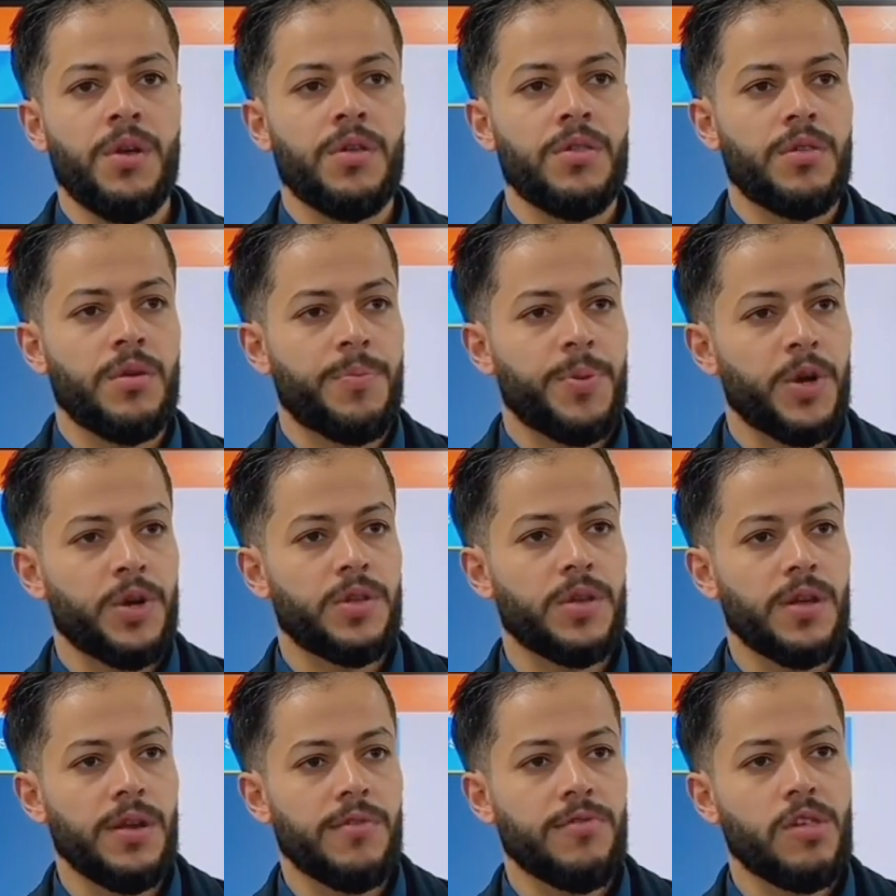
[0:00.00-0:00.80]
The
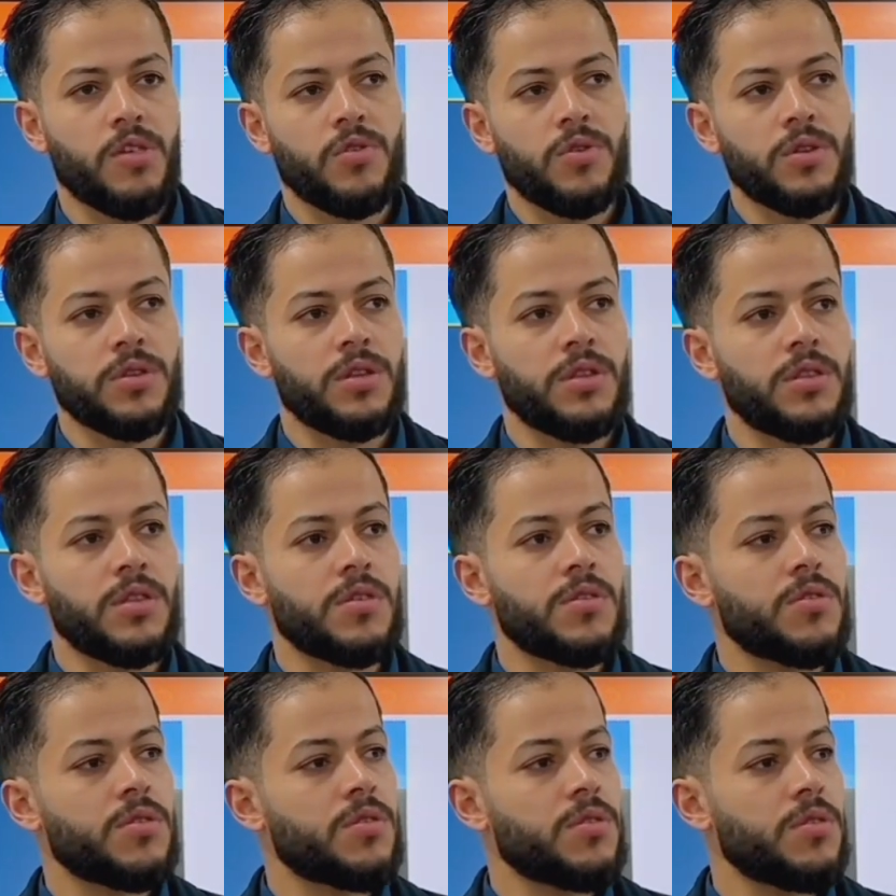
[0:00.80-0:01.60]
particle of the salt
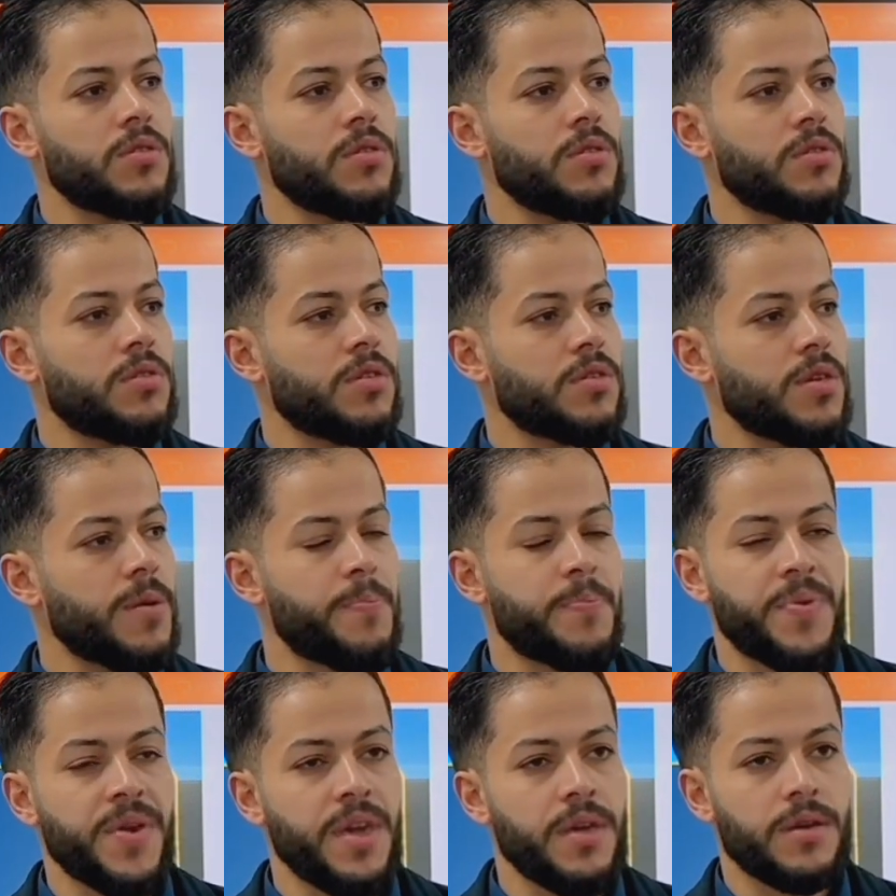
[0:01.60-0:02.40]

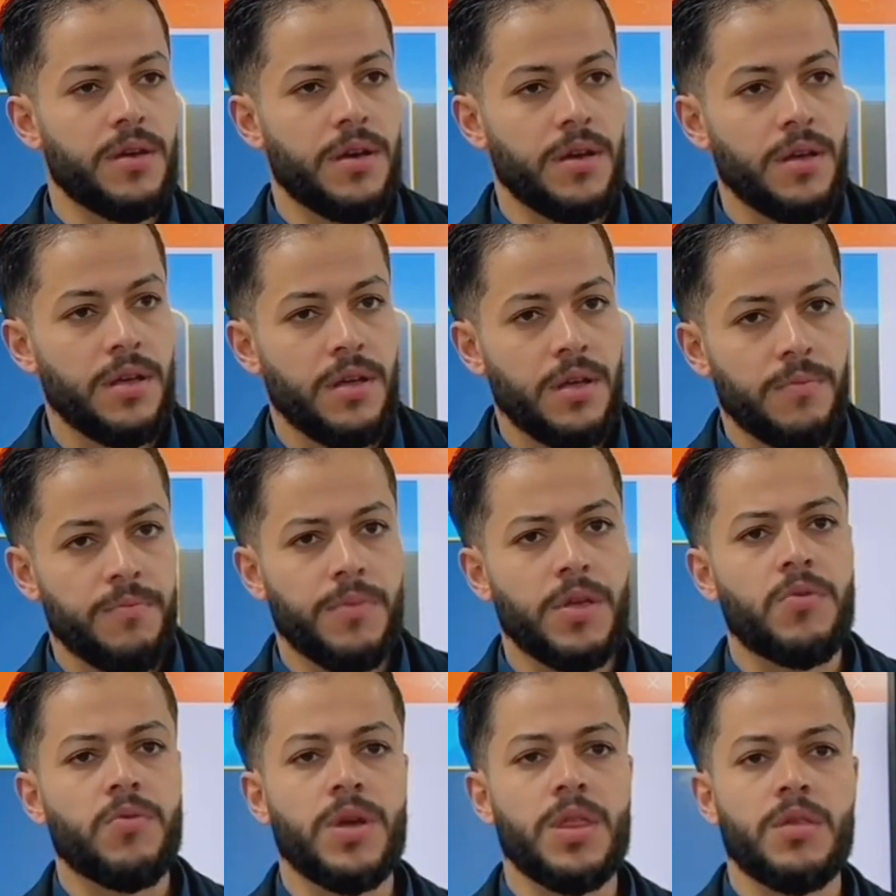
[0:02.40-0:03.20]
disappear
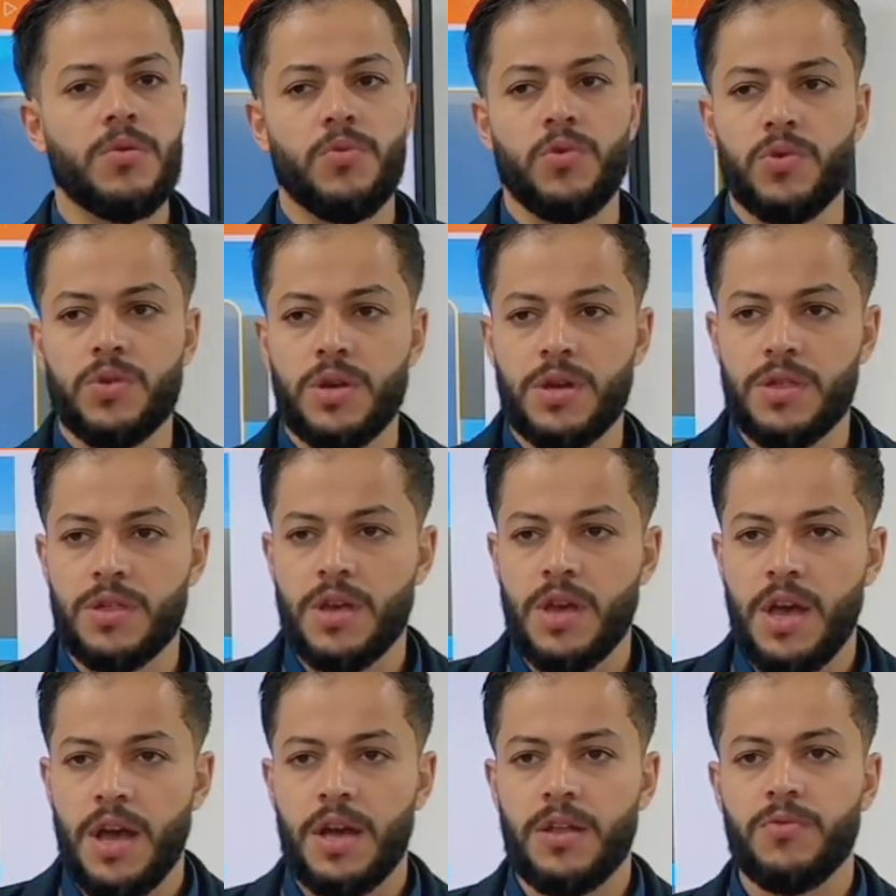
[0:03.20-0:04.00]
between the water,
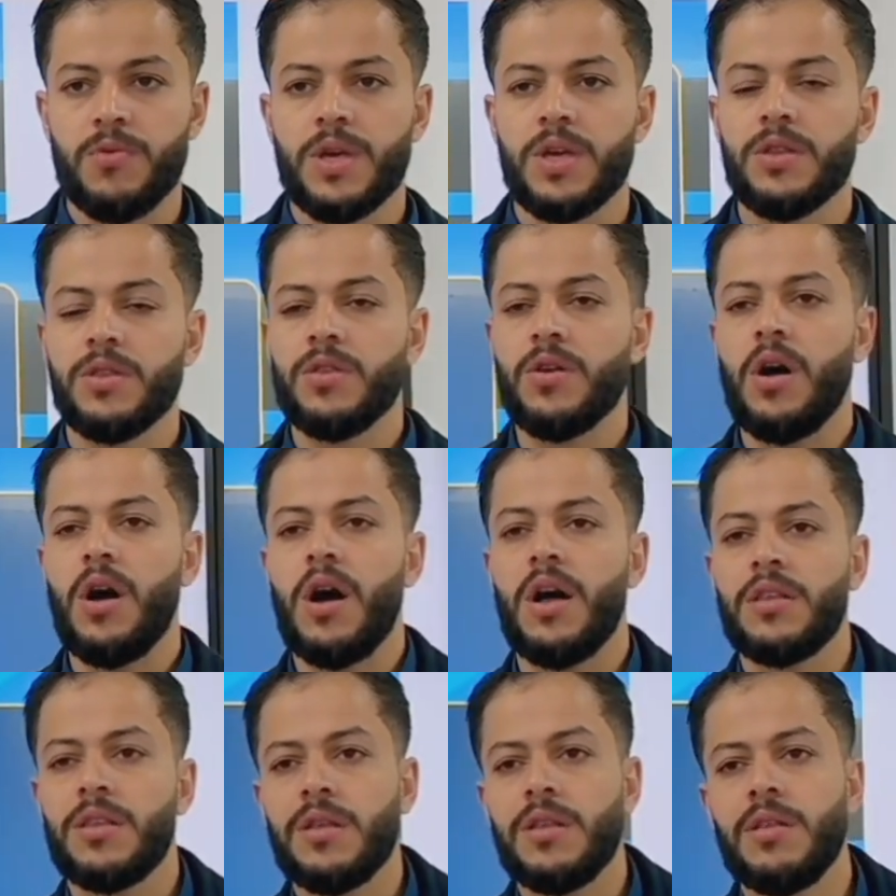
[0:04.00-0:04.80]
and we could not
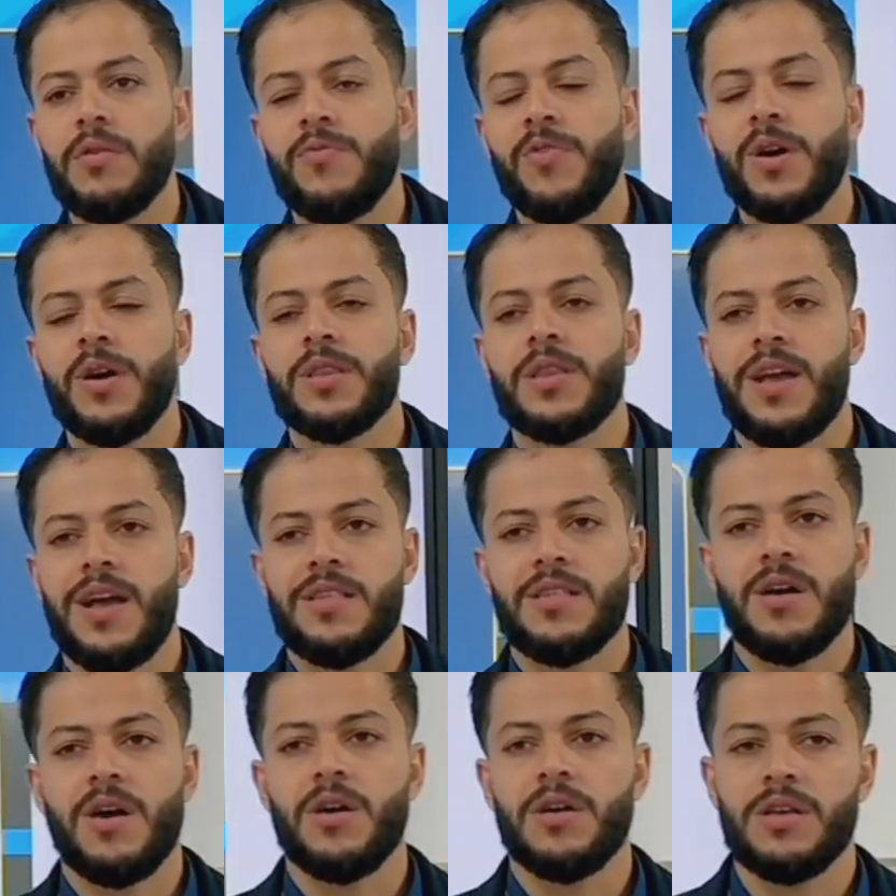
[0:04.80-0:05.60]
identify it as
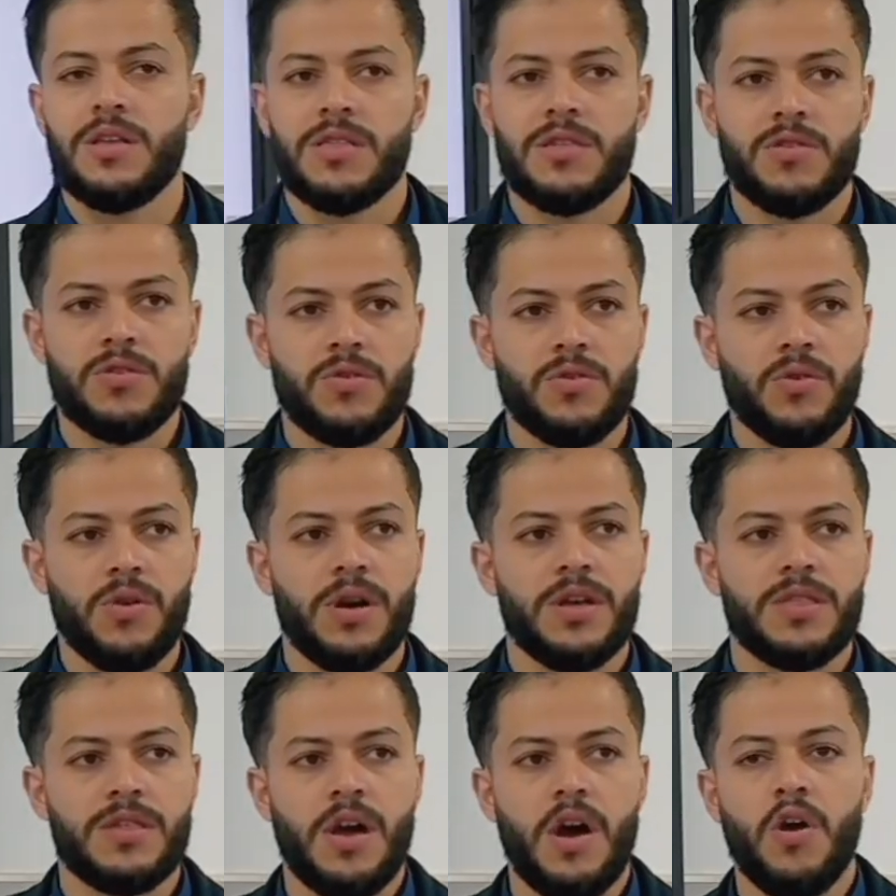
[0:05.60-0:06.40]
it's
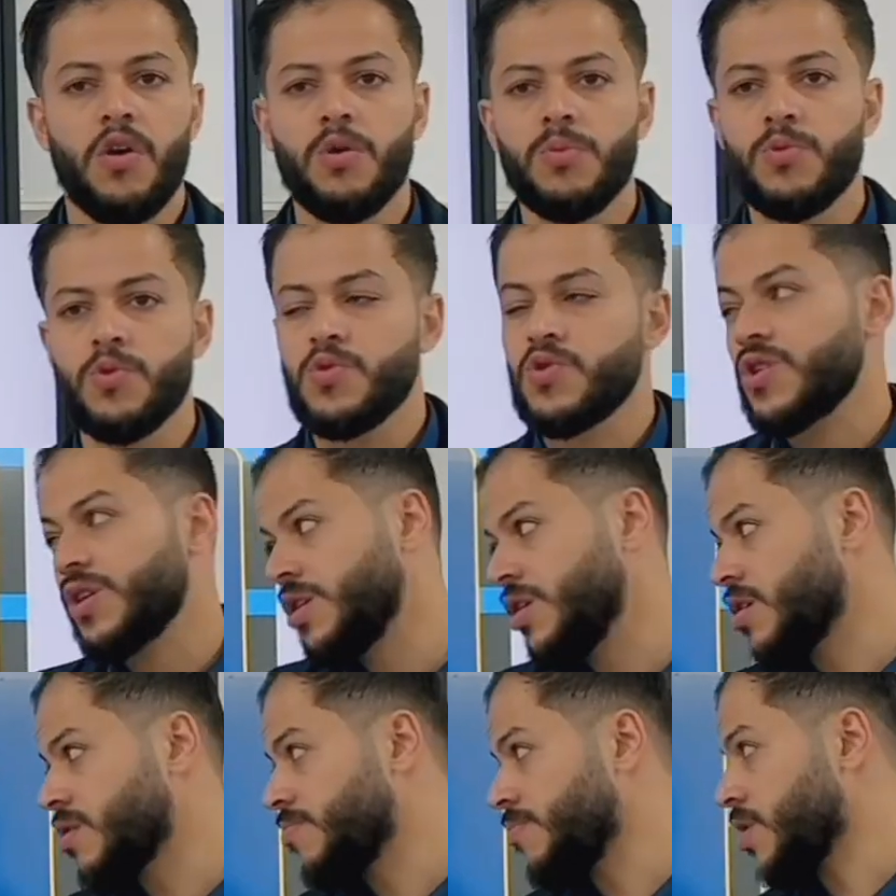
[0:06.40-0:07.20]
a
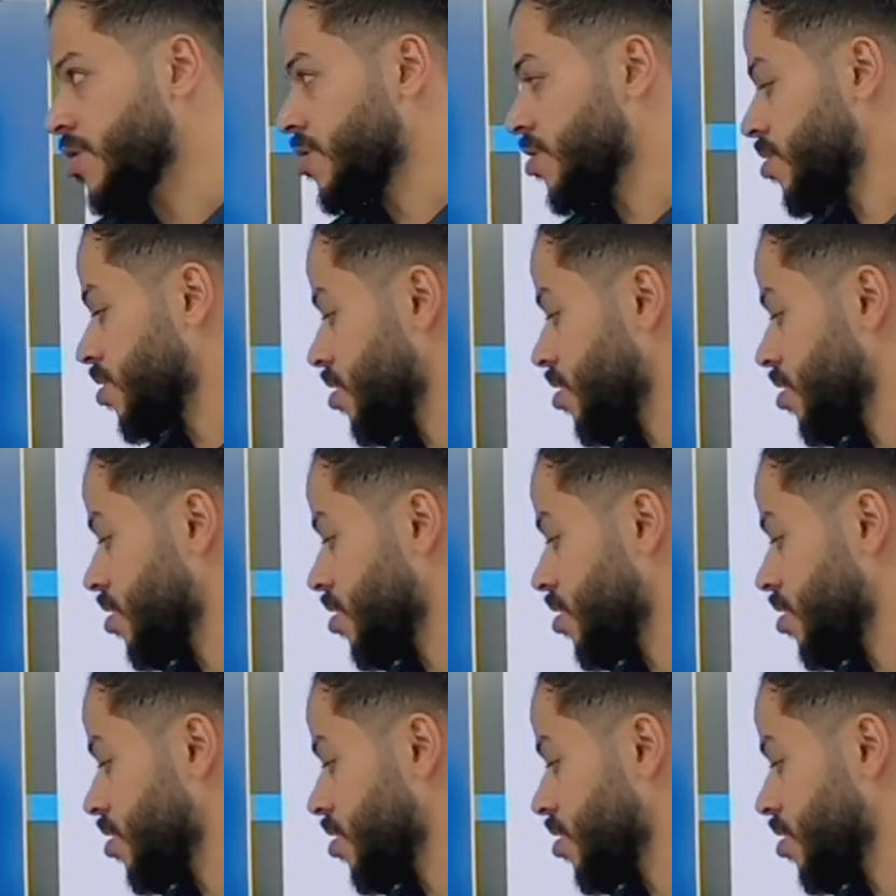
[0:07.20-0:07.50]
homogeneous mixture.